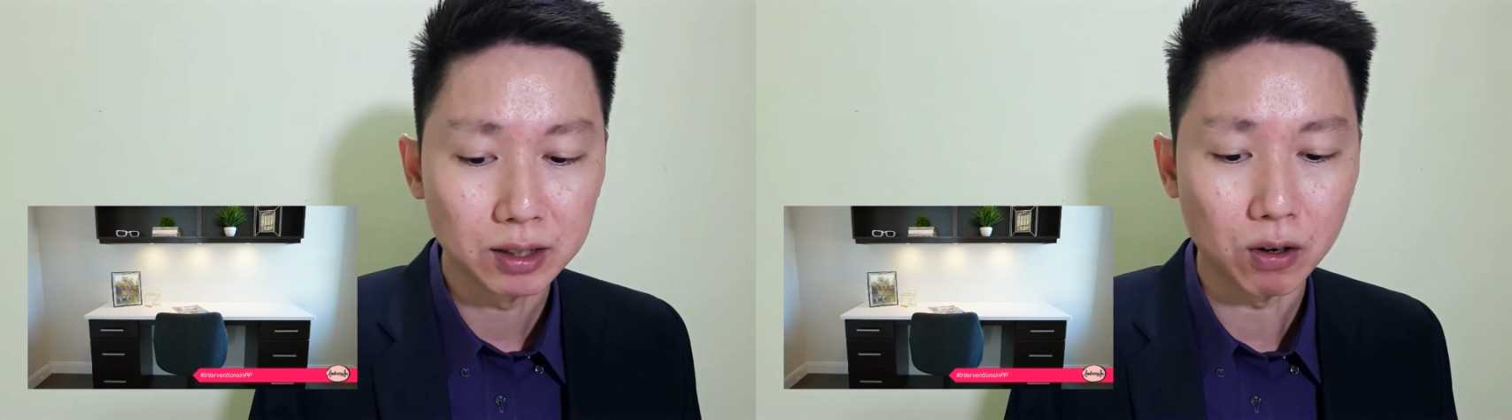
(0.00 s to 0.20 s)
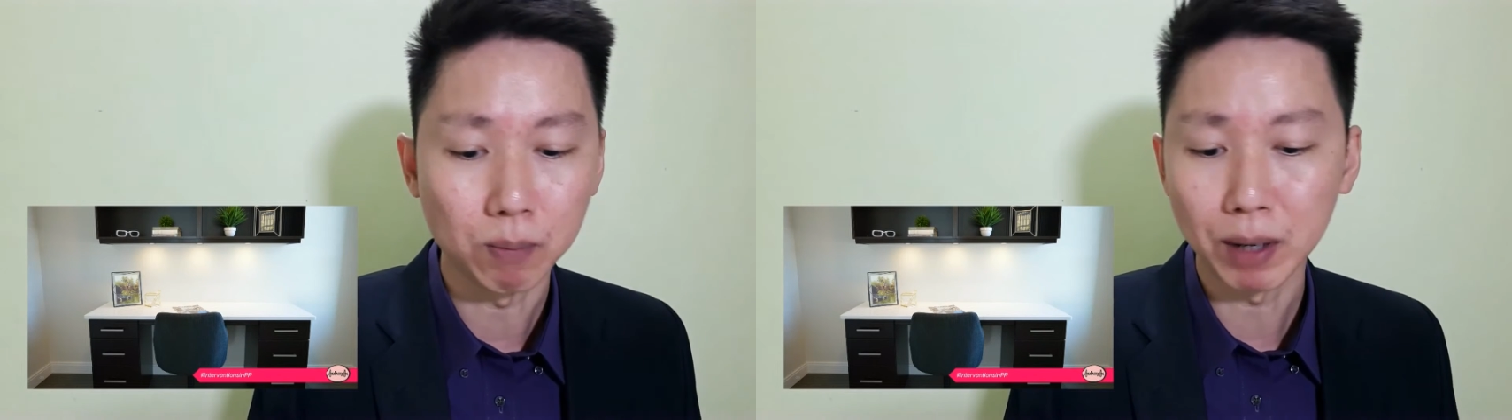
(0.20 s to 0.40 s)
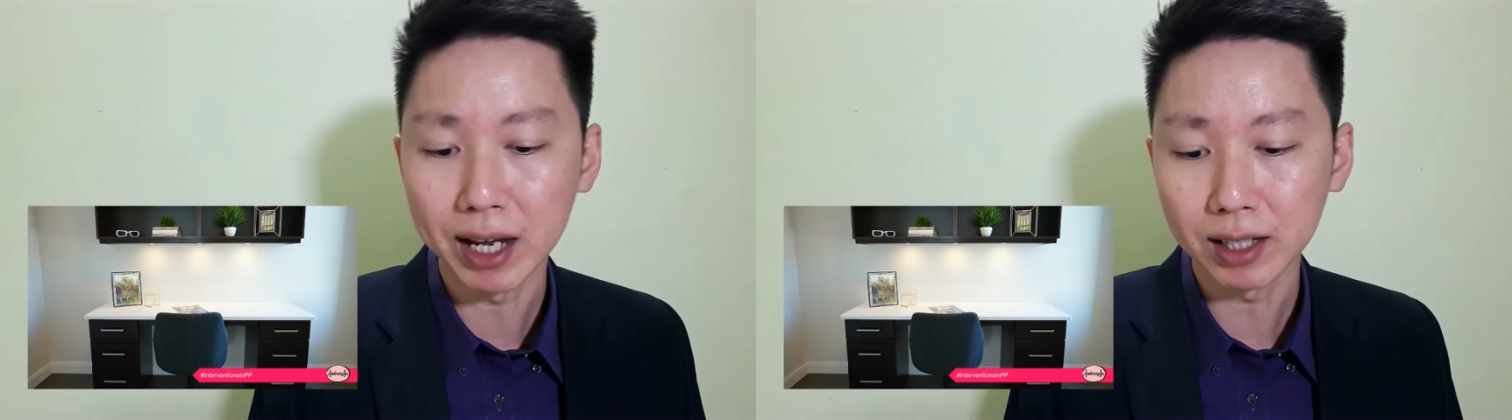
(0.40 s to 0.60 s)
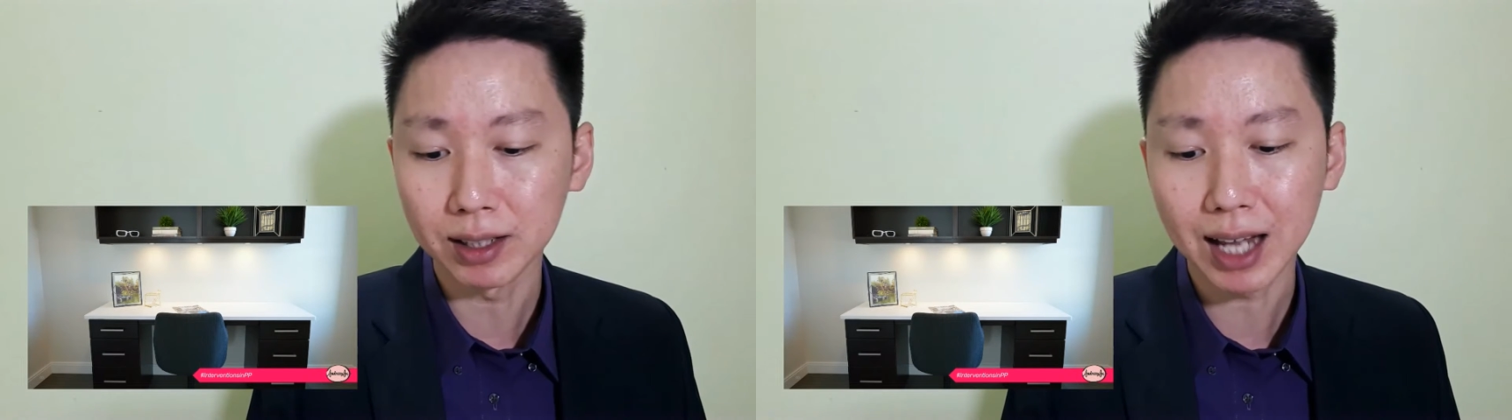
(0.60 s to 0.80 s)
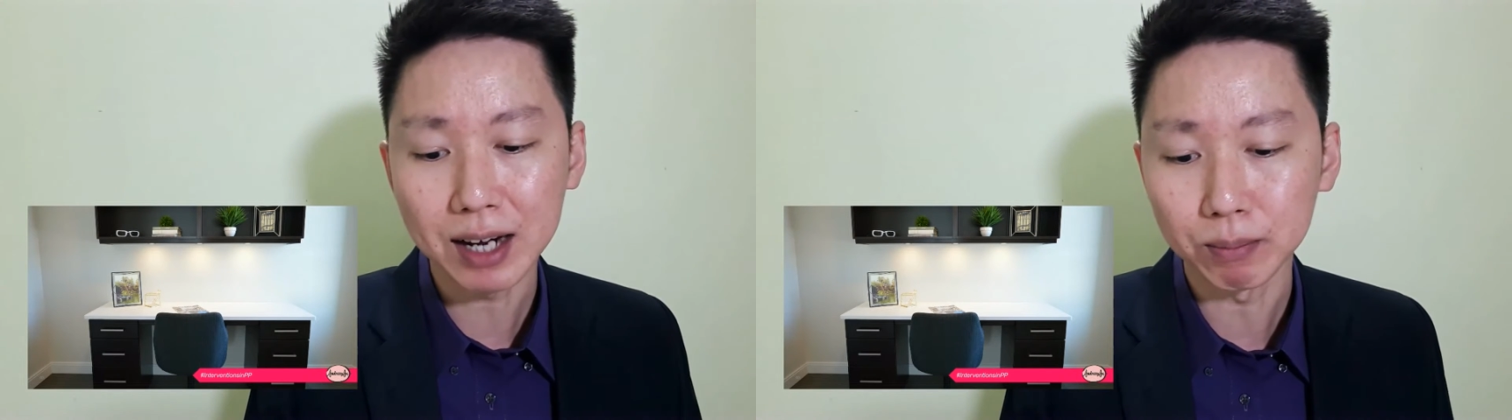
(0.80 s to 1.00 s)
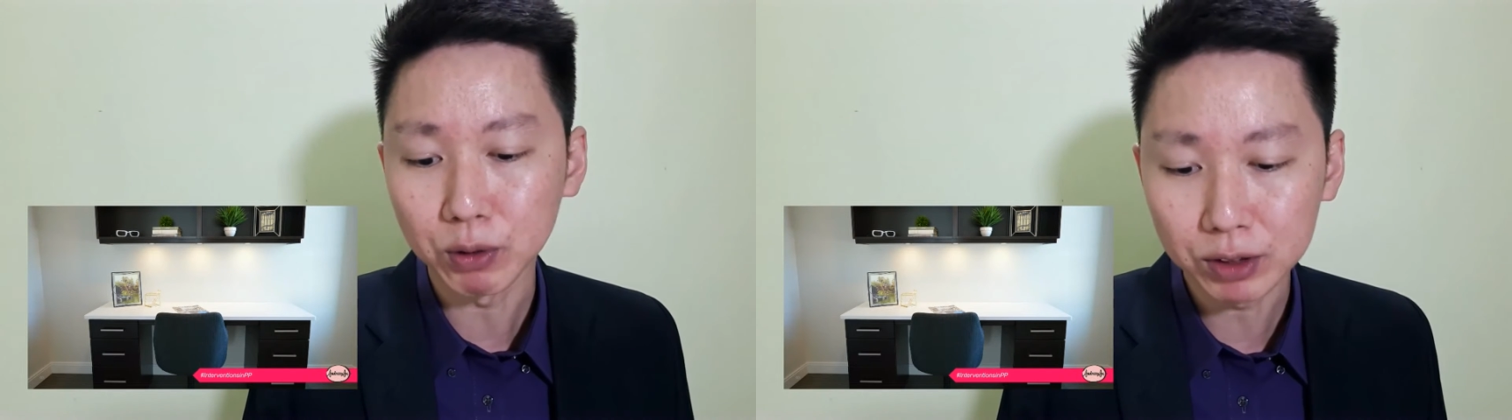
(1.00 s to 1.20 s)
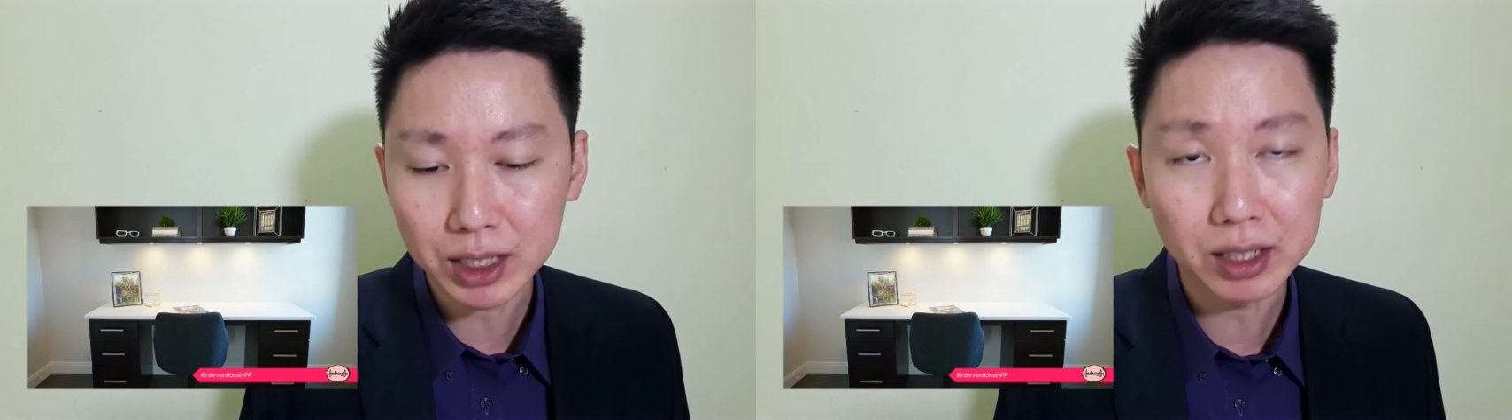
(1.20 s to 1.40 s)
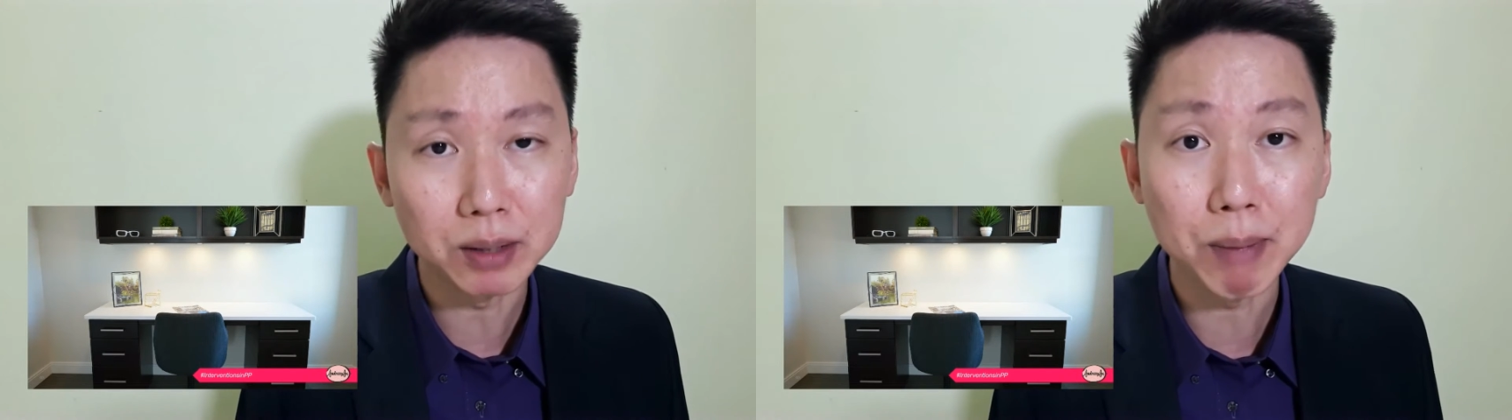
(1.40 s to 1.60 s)
or playing light
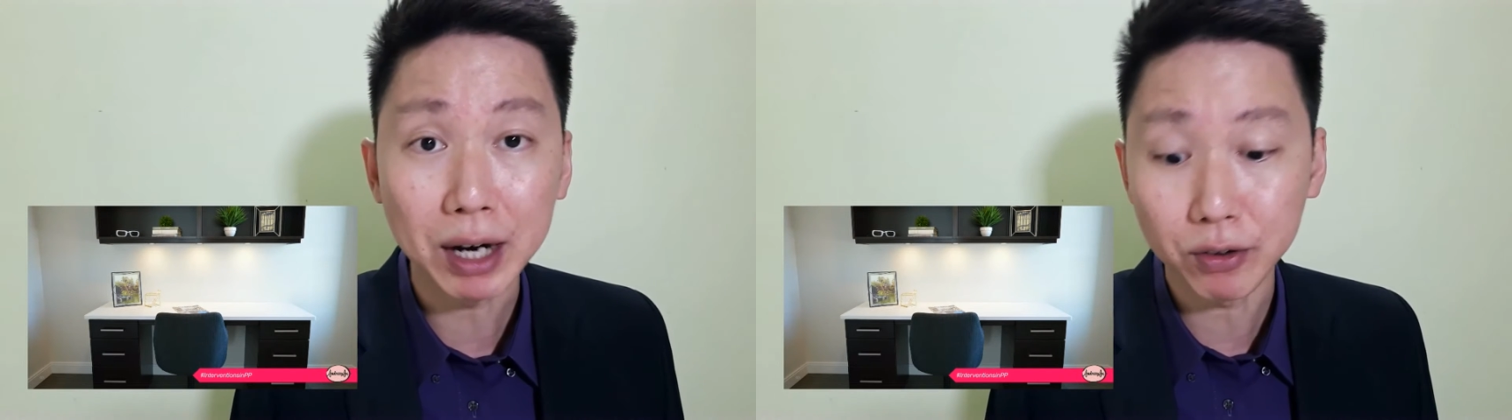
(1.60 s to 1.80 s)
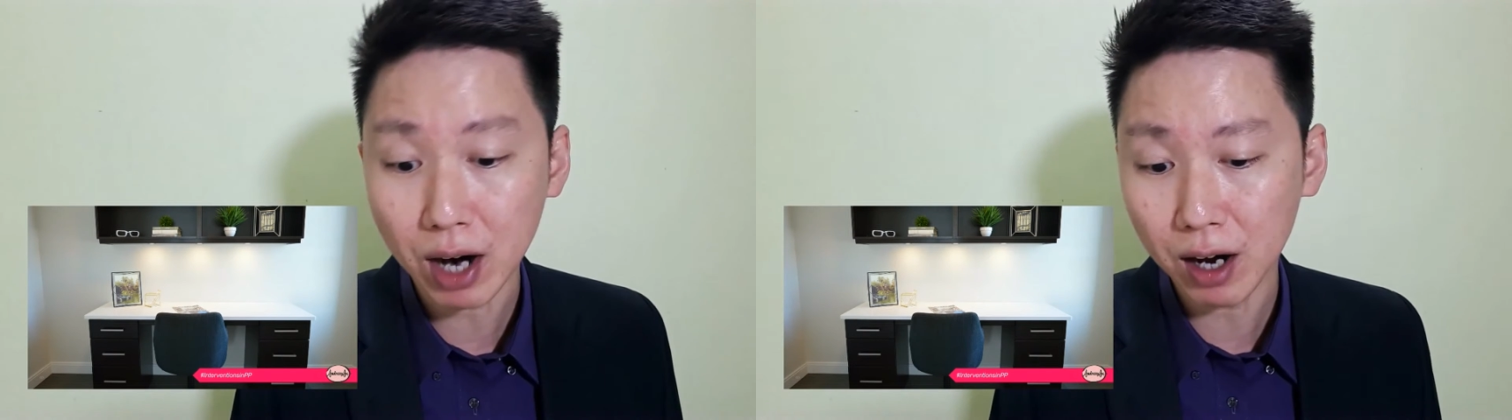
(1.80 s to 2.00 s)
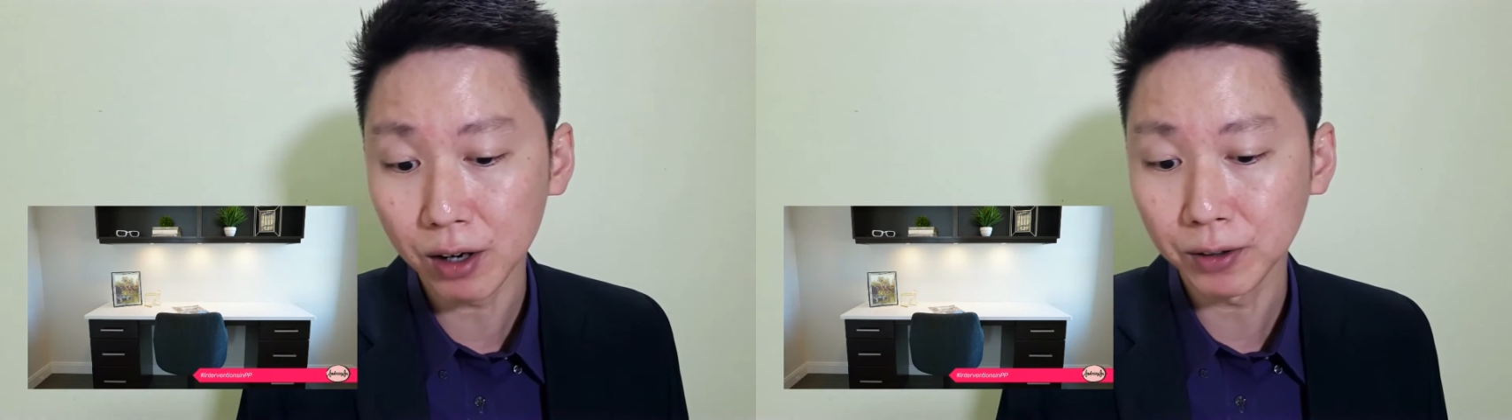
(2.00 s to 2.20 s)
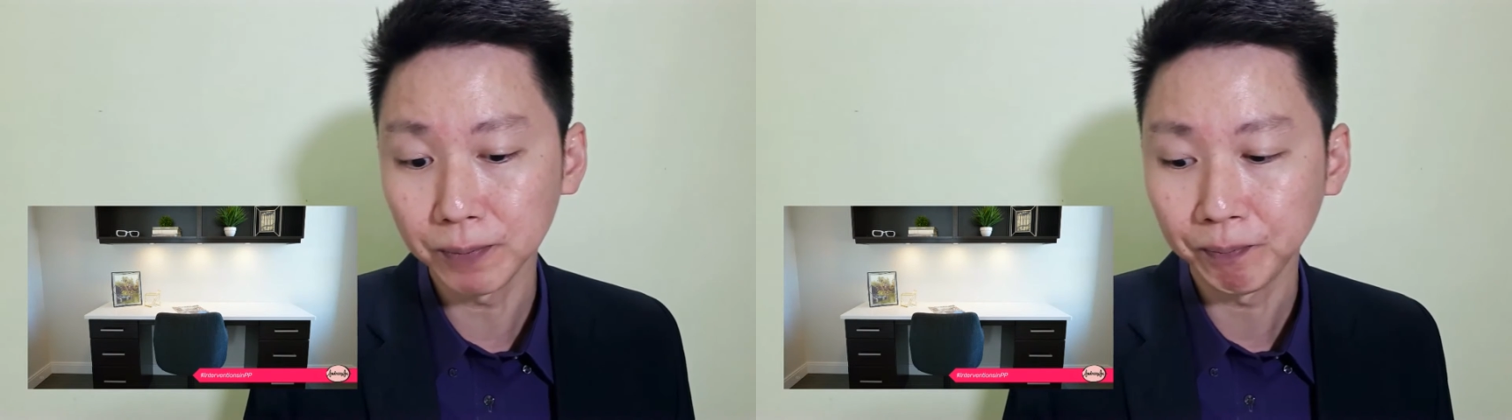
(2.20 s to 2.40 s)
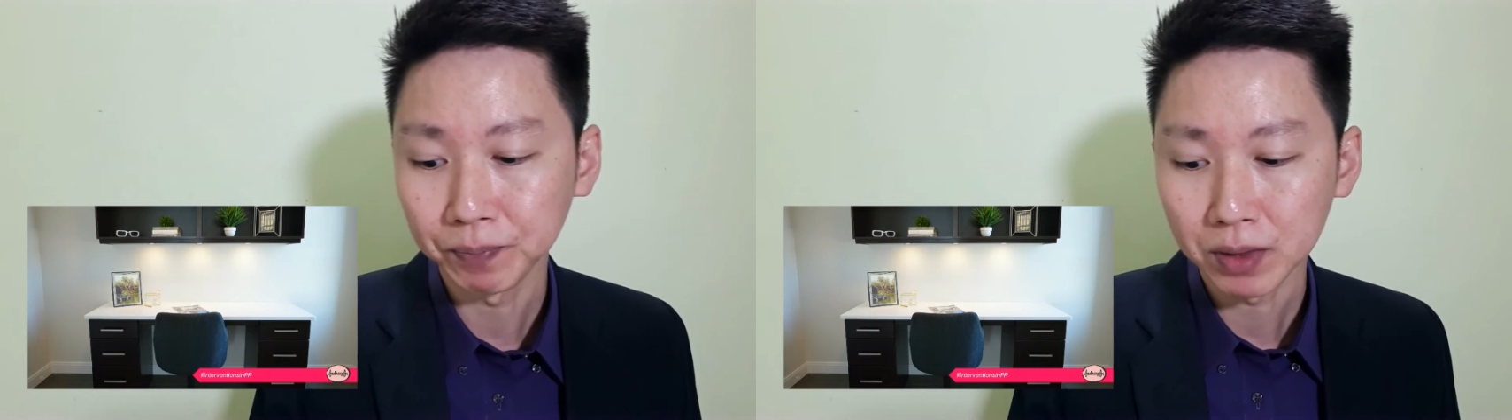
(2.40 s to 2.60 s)
music in the background,